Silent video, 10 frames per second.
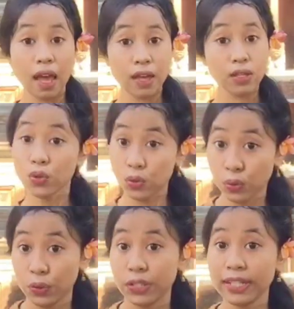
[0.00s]

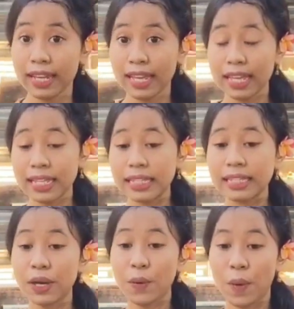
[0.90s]
Soon,
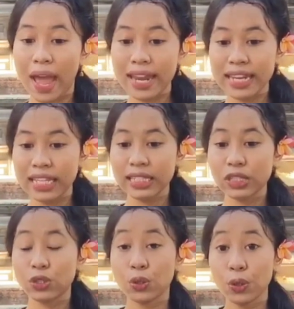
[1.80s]
the wedding
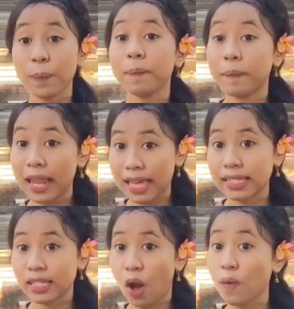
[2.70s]
took place
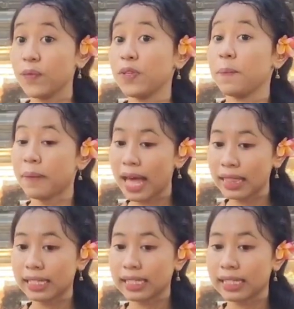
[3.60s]
at the
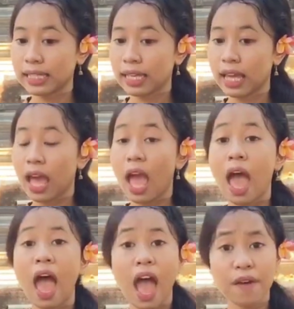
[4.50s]
palace.
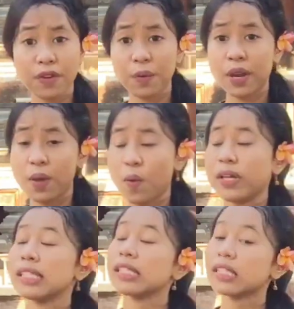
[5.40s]
Everybody was
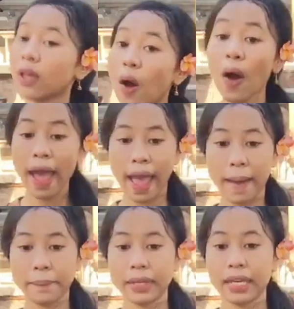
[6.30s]
so
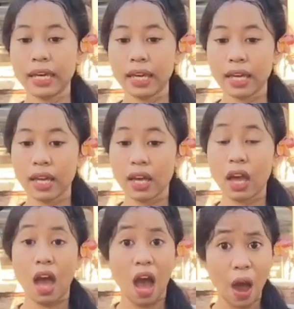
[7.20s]
happy.
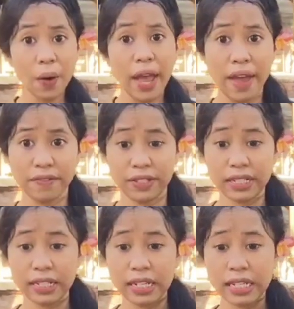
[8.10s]
However,
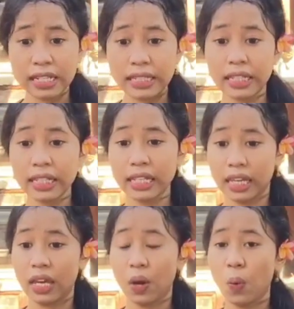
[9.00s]
the
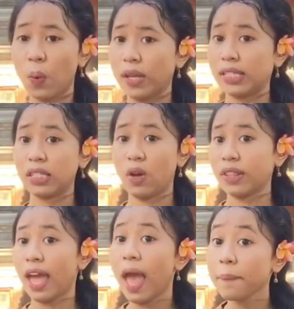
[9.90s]
king was not
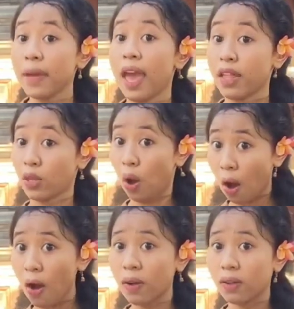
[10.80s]
happy at
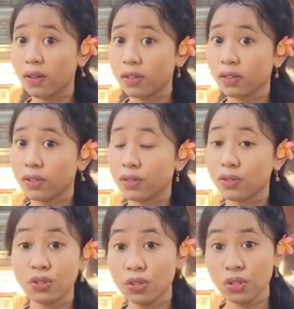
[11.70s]
all.
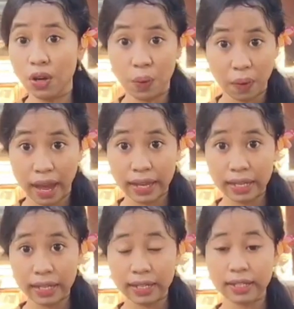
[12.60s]
Do you know why?
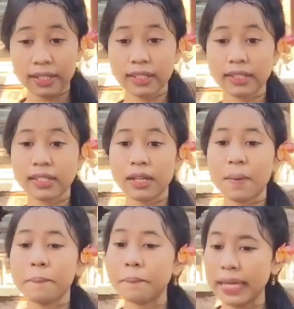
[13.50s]

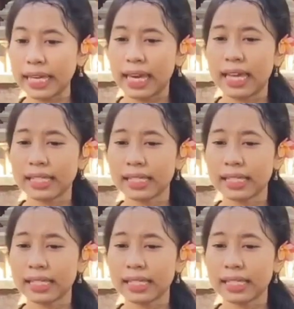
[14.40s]
Because